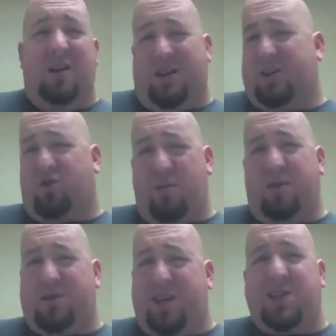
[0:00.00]
Because
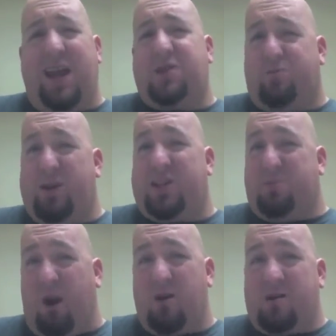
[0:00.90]
criminals these days are pretty
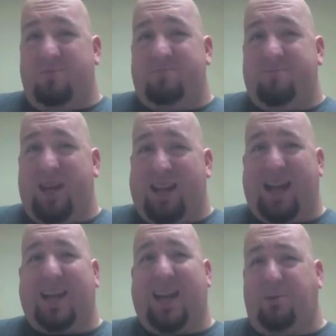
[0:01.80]
smart and
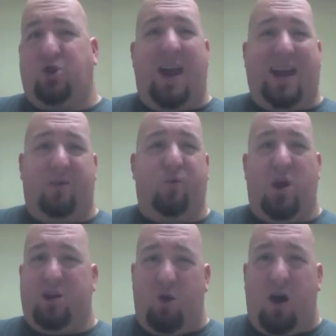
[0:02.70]
they can keep track of
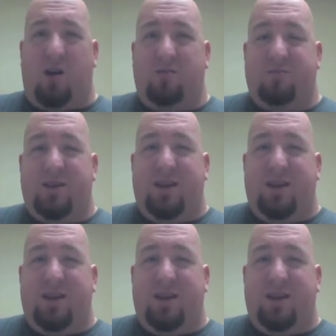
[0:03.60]
where you are.